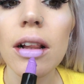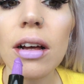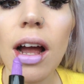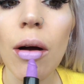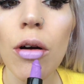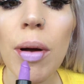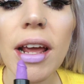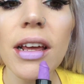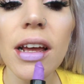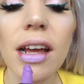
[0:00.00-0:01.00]
look how
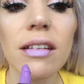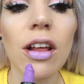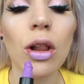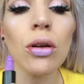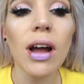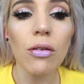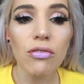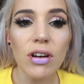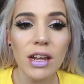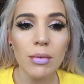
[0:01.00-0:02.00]
opaque it is. Look how
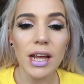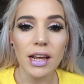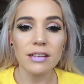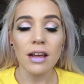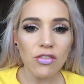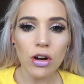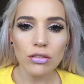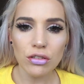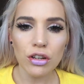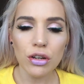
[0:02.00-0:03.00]
creamy it is. I've
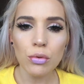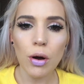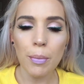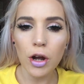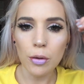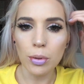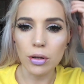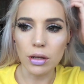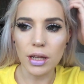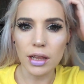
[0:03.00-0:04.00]
got two
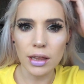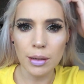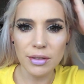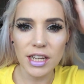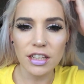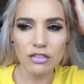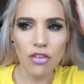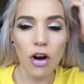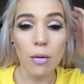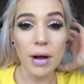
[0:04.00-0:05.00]
purple lipsticks
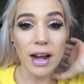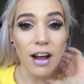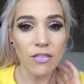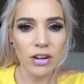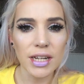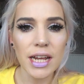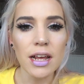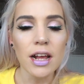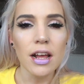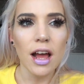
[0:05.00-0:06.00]
from Kat Von
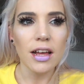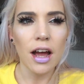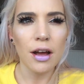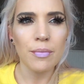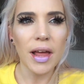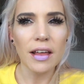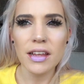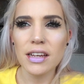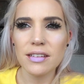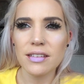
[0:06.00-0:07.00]
D. I
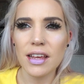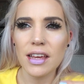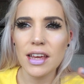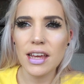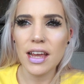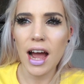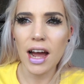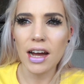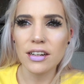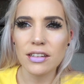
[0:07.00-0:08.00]
think it's Ziggy
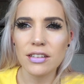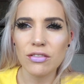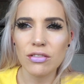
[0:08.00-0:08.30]
and